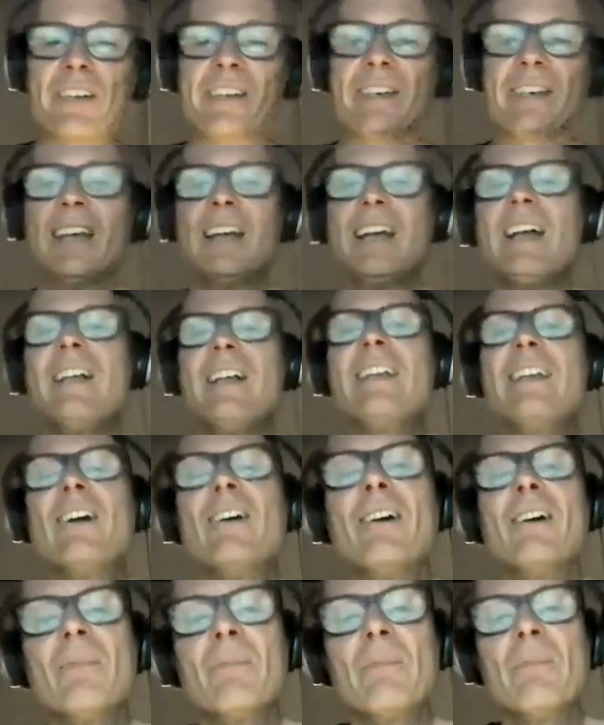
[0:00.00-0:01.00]
And, you
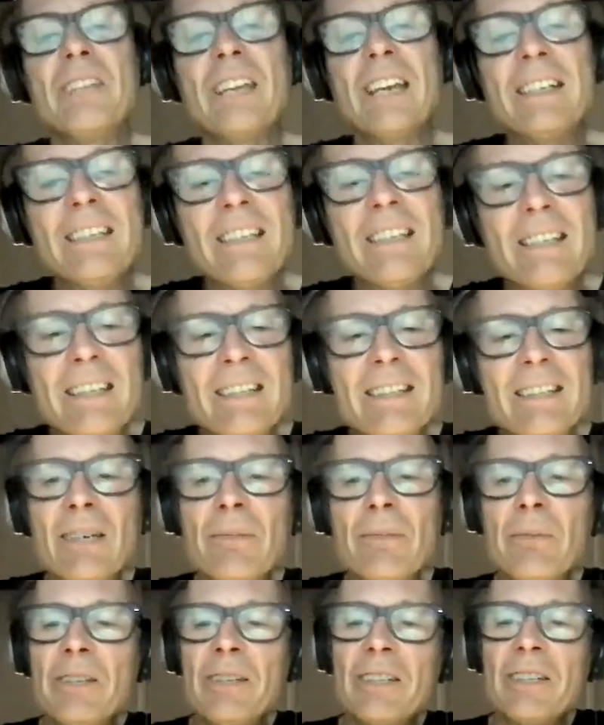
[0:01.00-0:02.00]
know, but the idea that
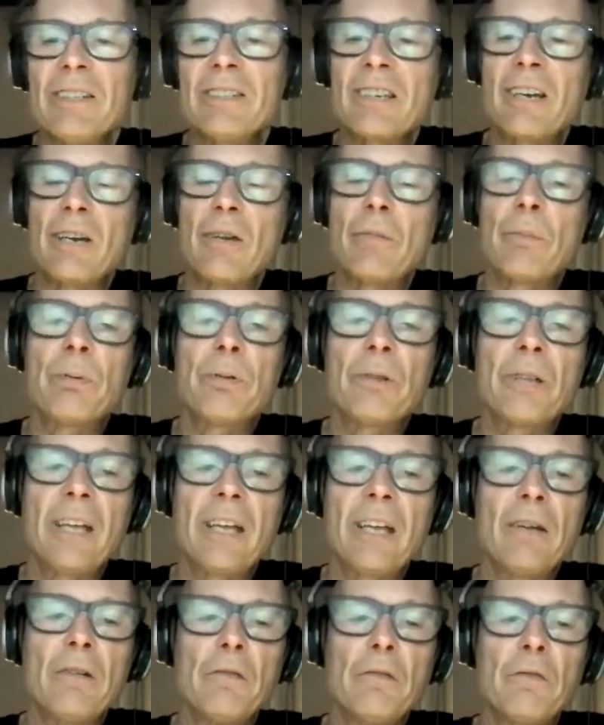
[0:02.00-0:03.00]
there'd be this kind of
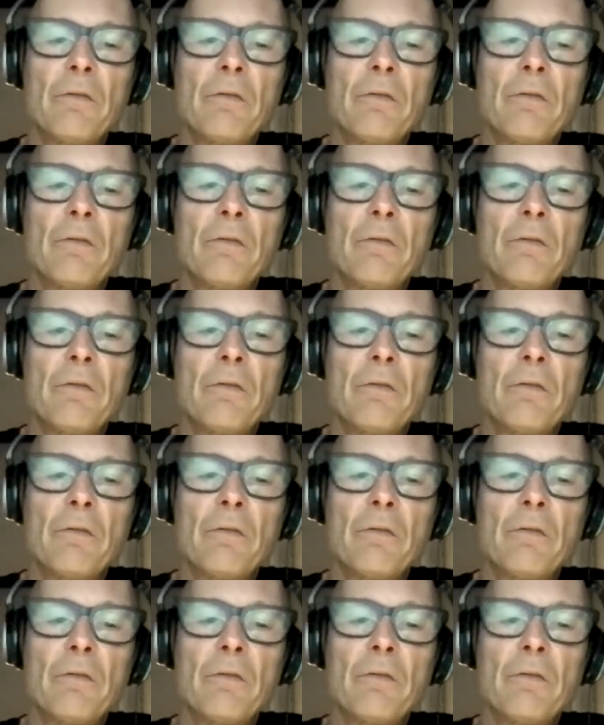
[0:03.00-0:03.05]
plan